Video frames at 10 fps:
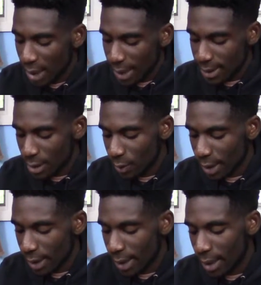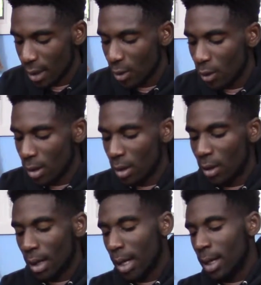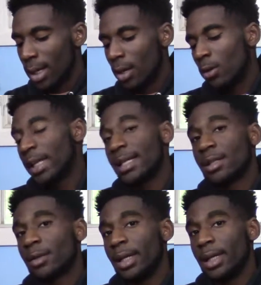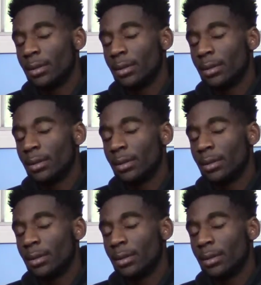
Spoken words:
And since we're getting a OLED screen,